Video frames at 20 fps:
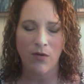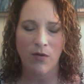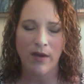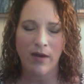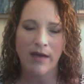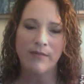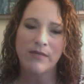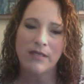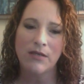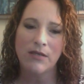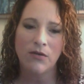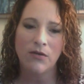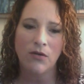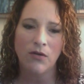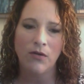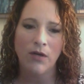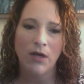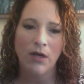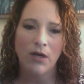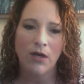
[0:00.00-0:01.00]
And I'm
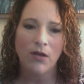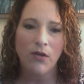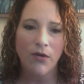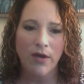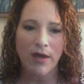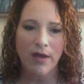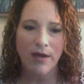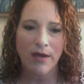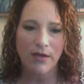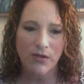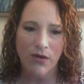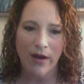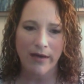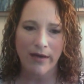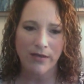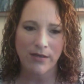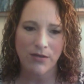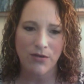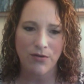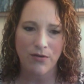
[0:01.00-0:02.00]
still looking at
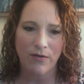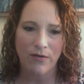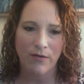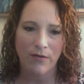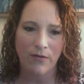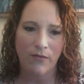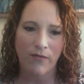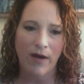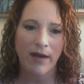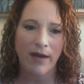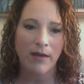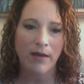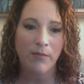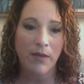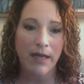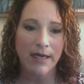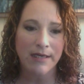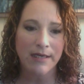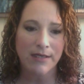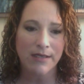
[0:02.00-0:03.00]
trying to find a
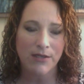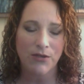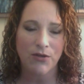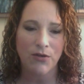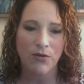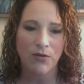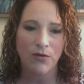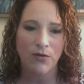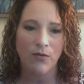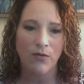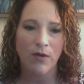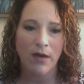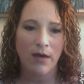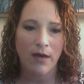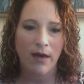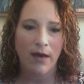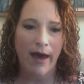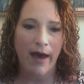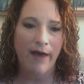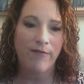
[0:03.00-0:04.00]
place to
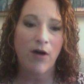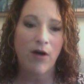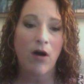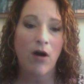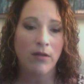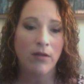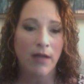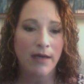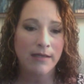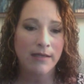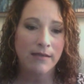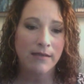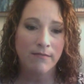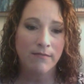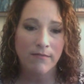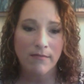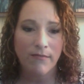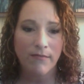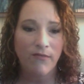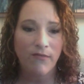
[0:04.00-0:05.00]
have an online
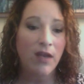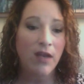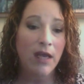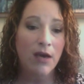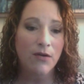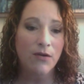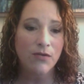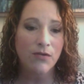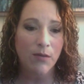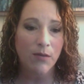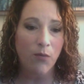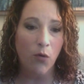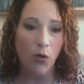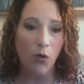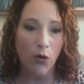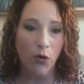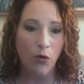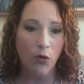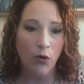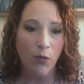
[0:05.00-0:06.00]
video
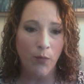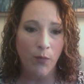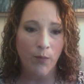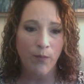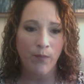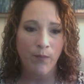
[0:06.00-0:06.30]
support group